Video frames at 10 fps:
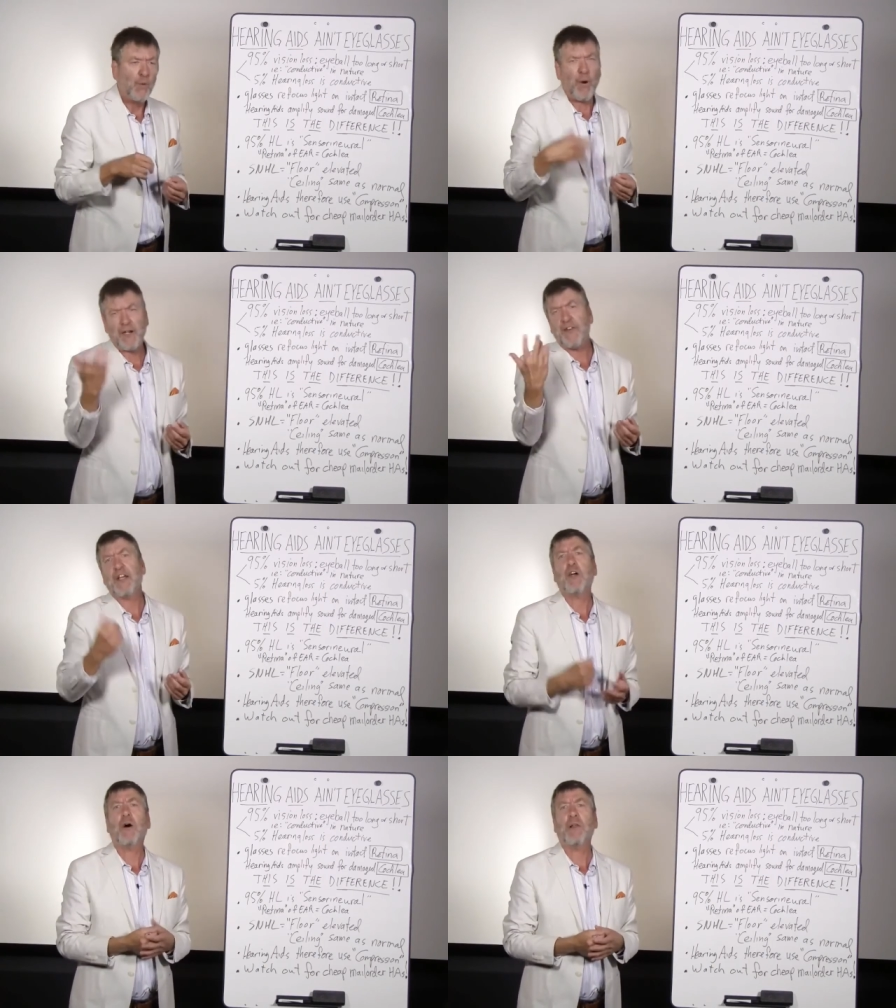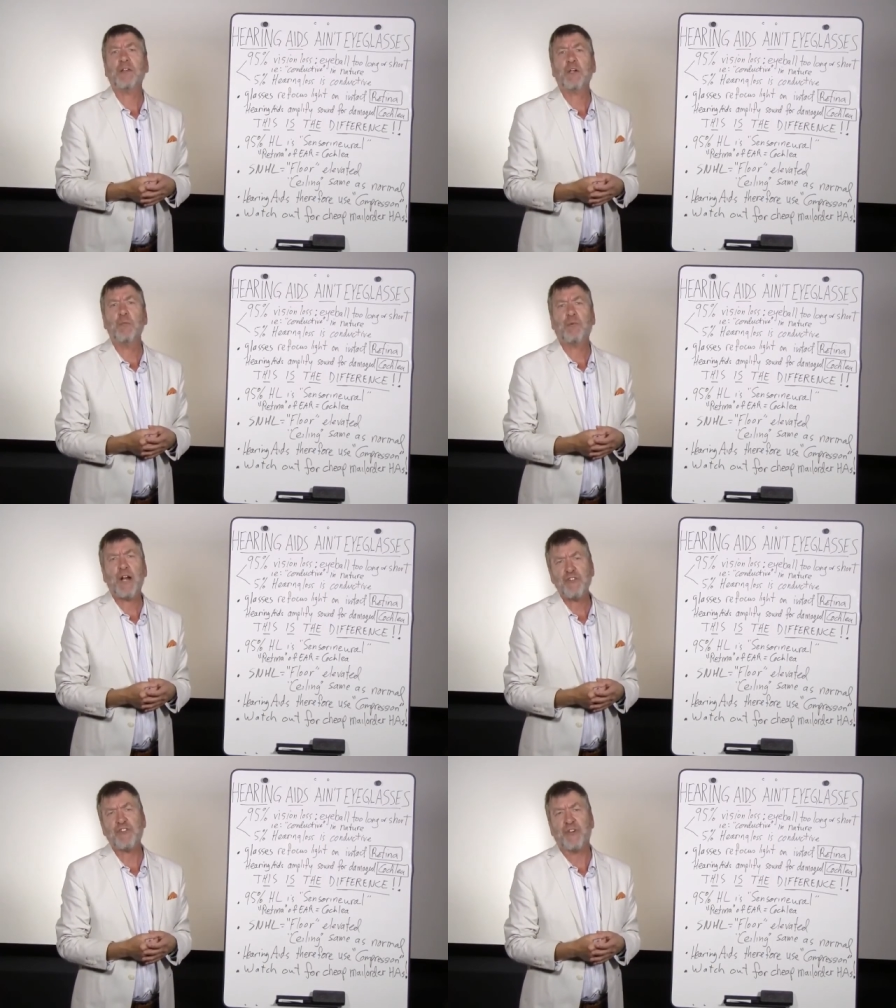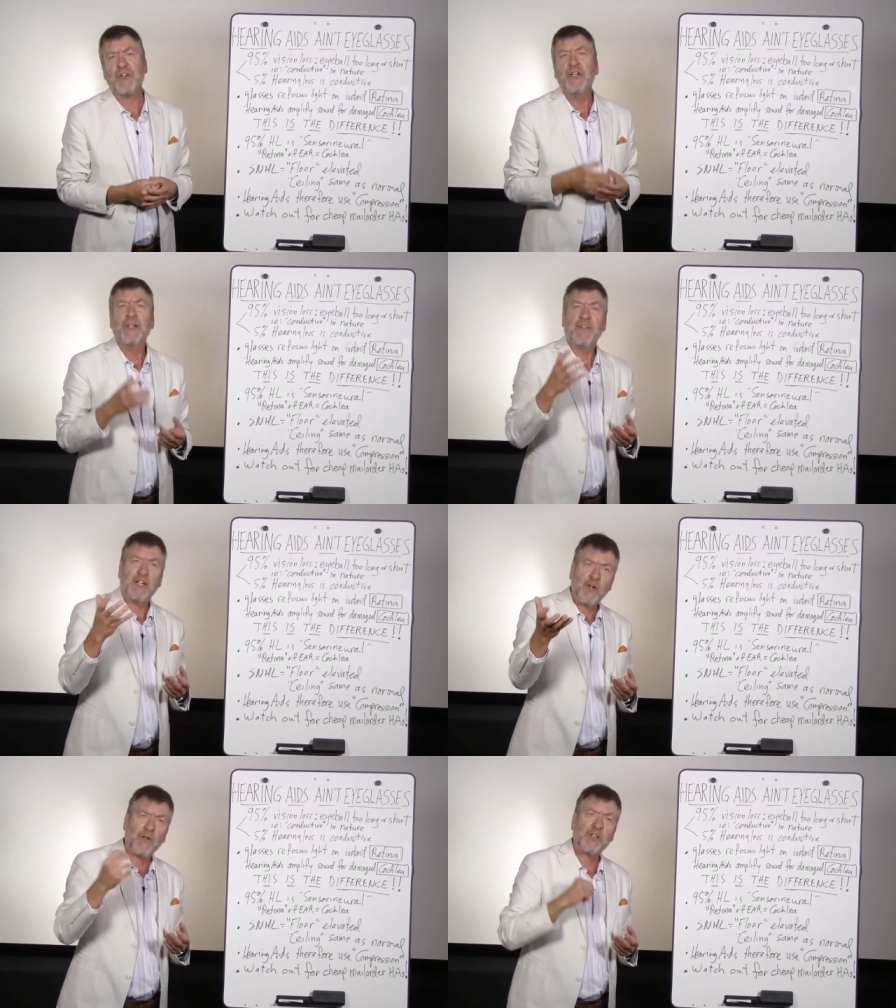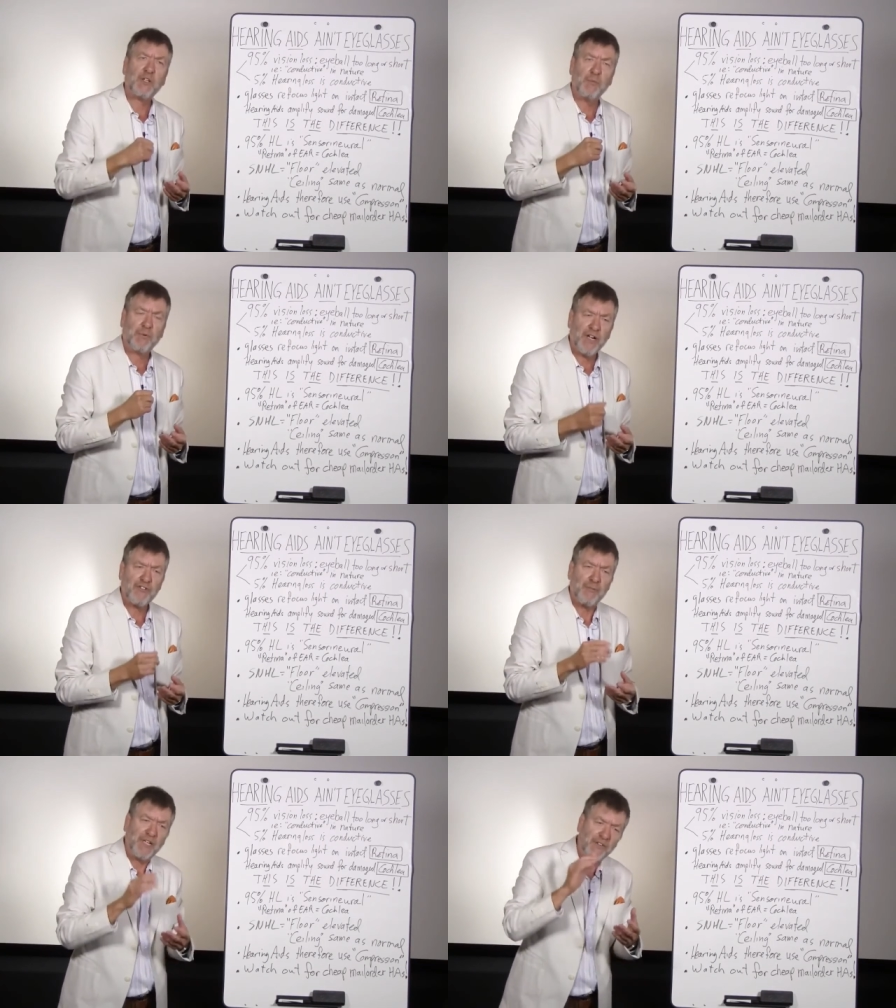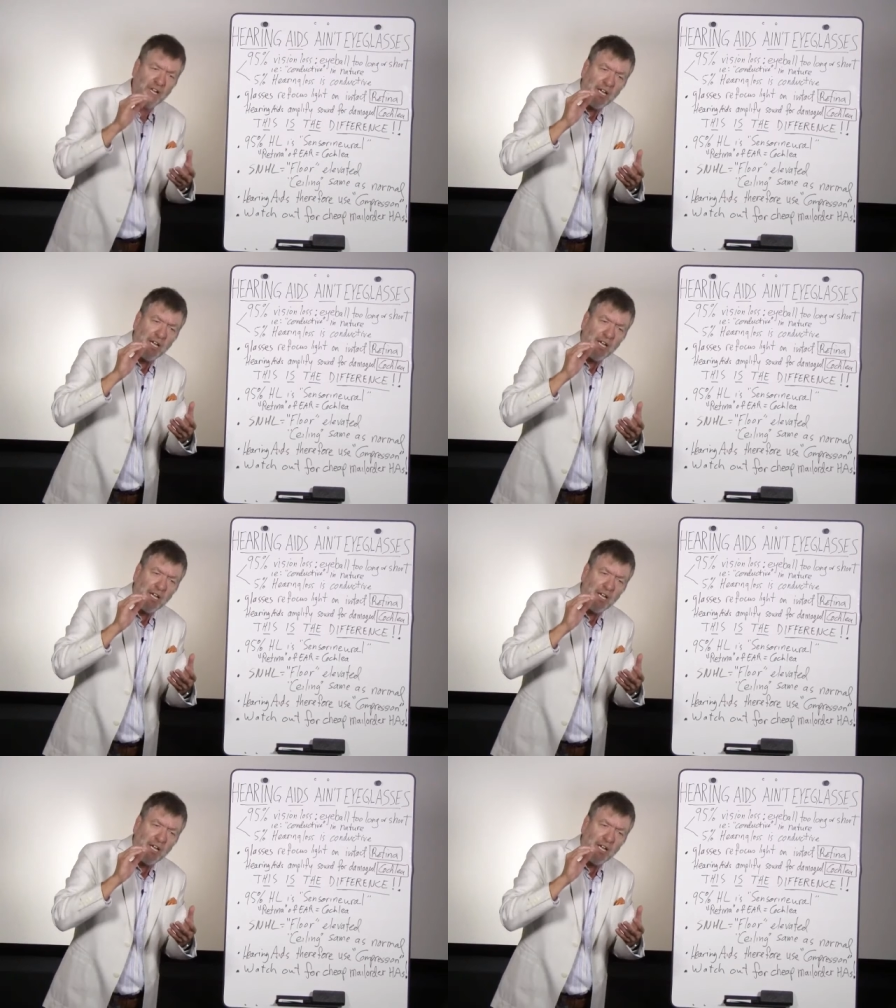Why do they call it compression? They call it compression because